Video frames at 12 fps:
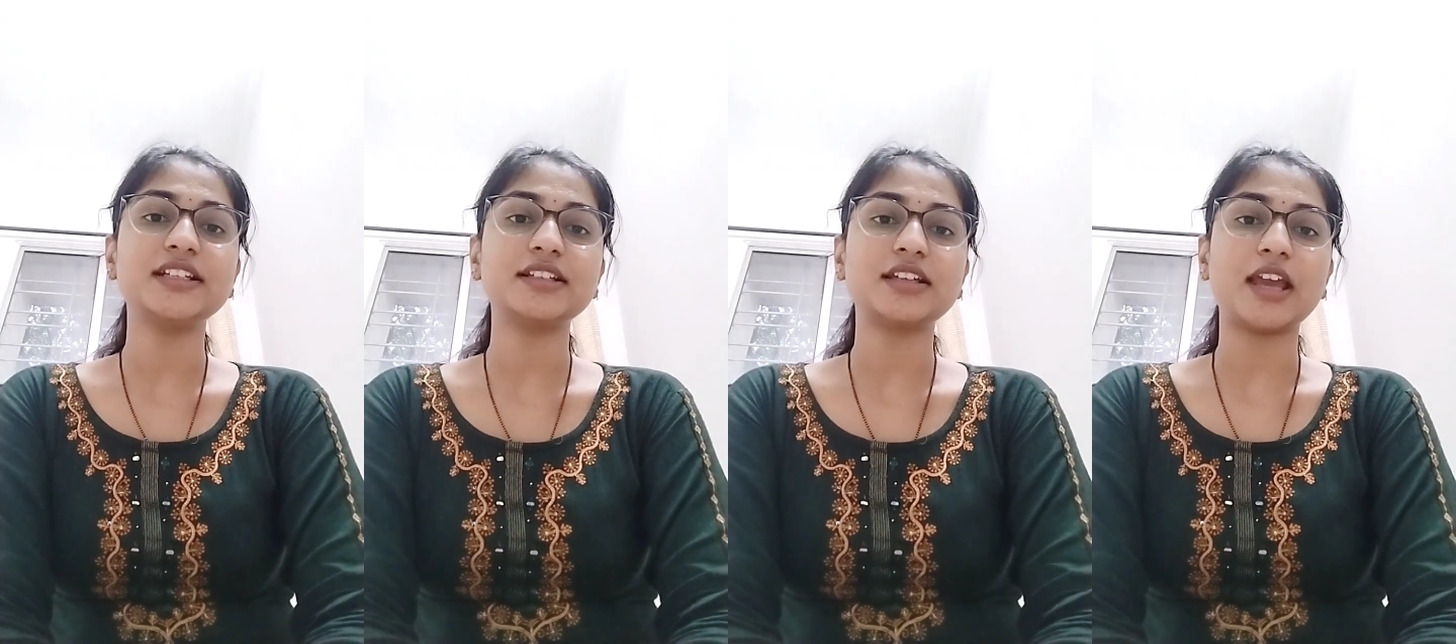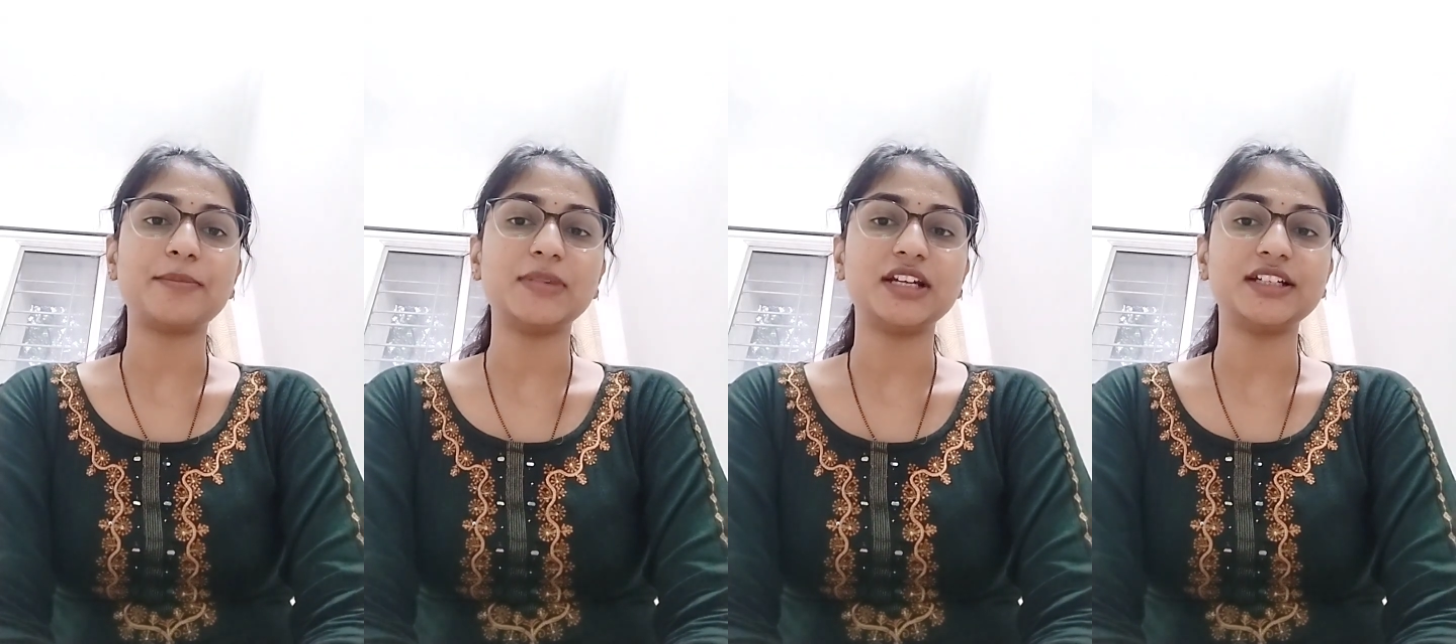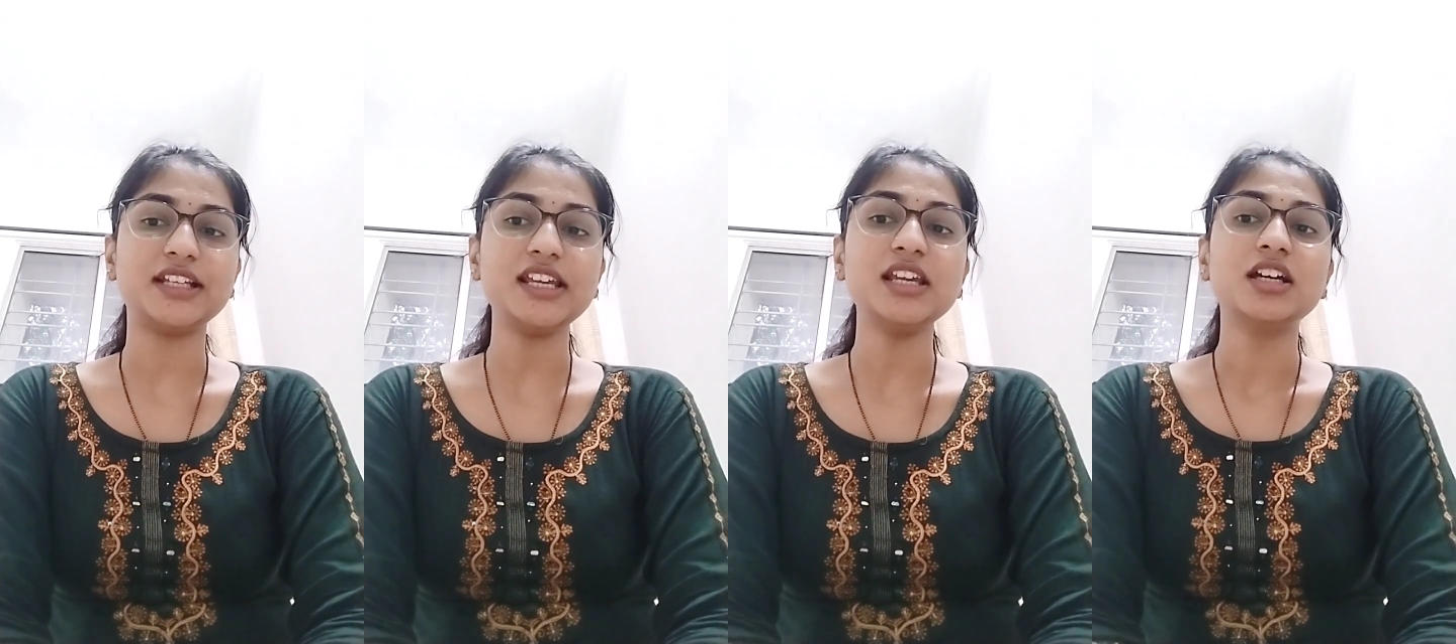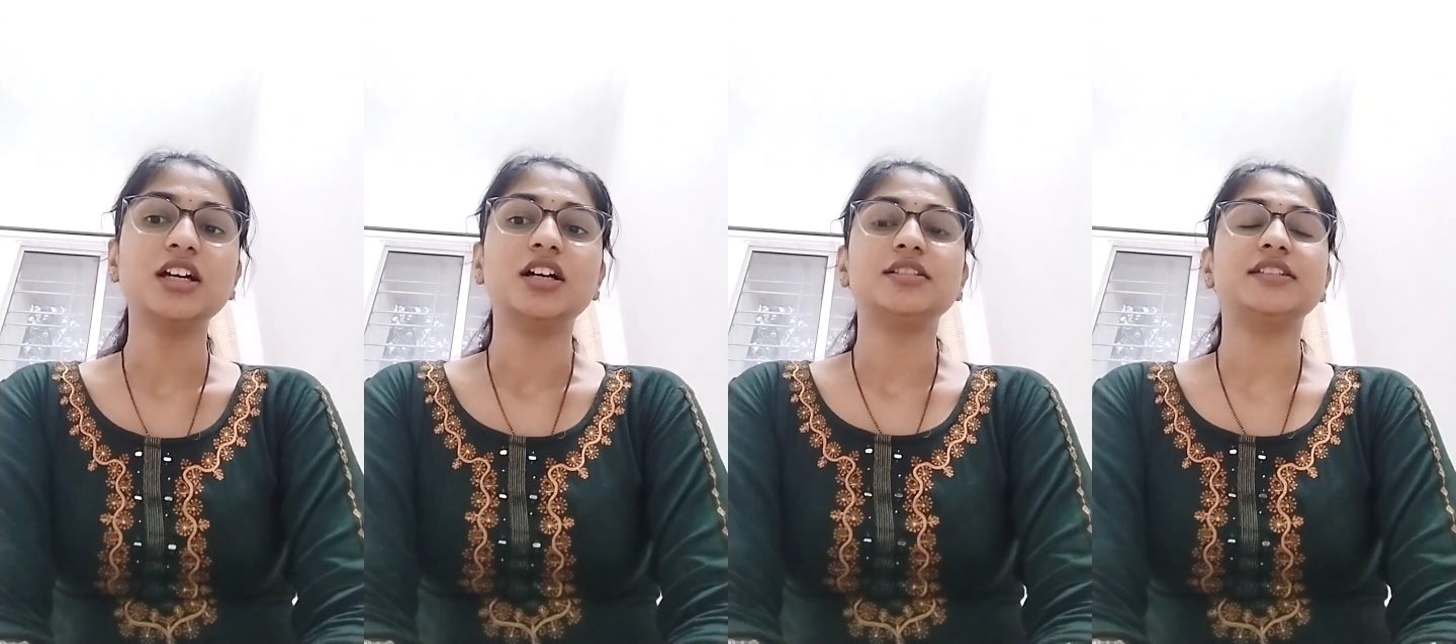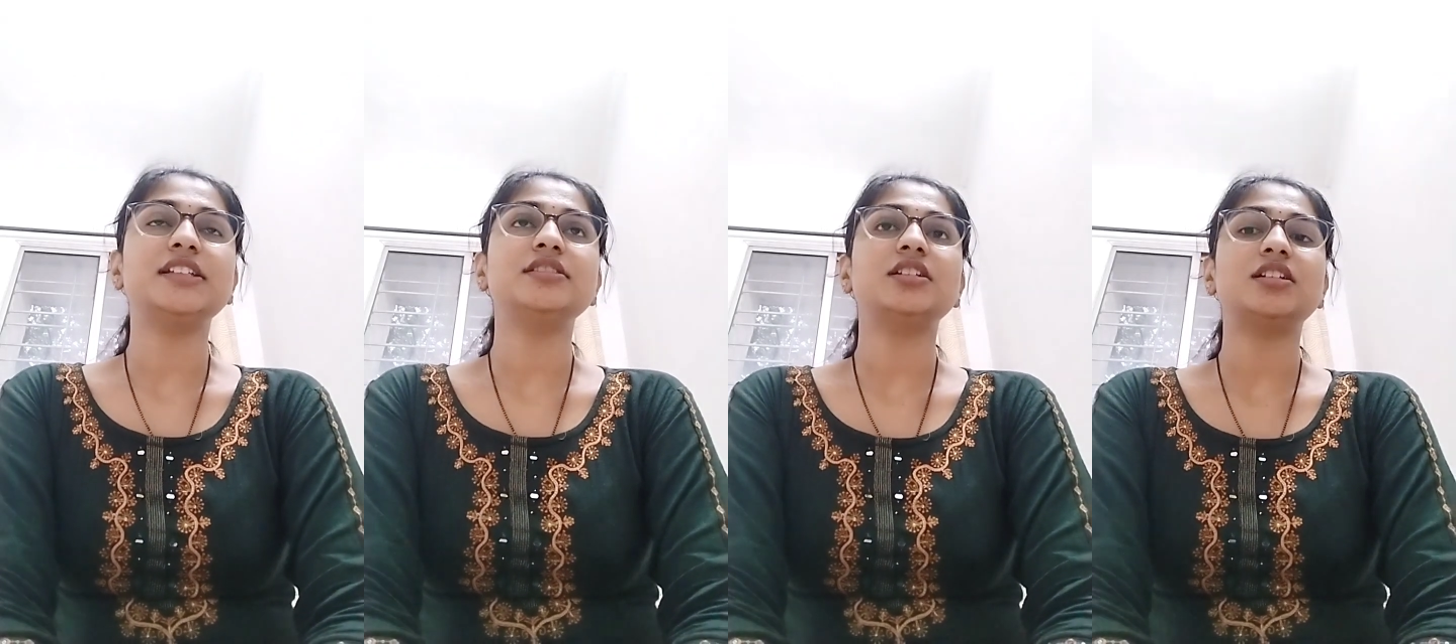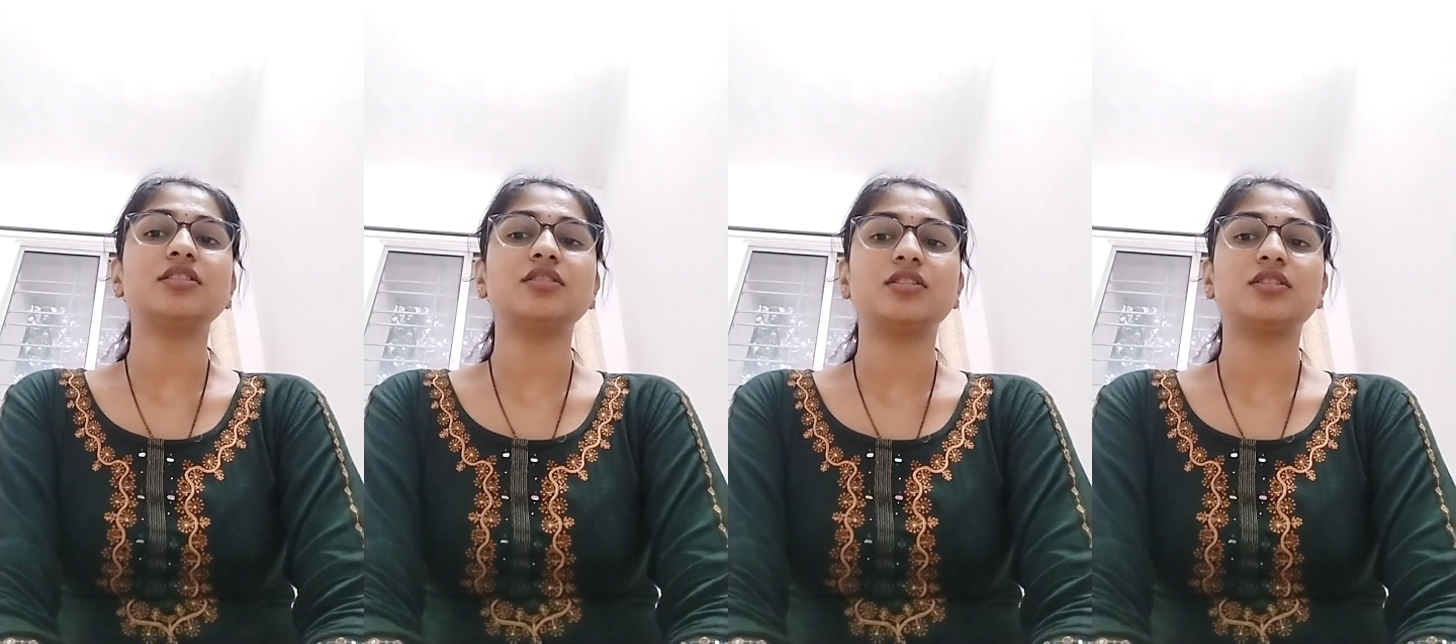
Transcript: incapability. Then the